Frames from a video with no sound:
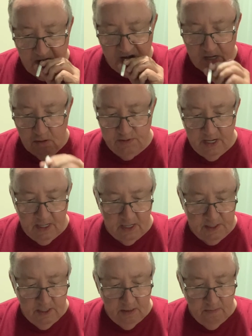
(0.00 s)
I don't think I
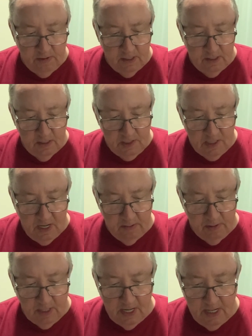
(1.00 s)
did a very good
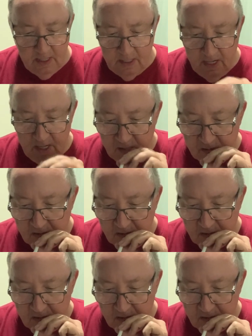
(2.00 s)
job of lighting it.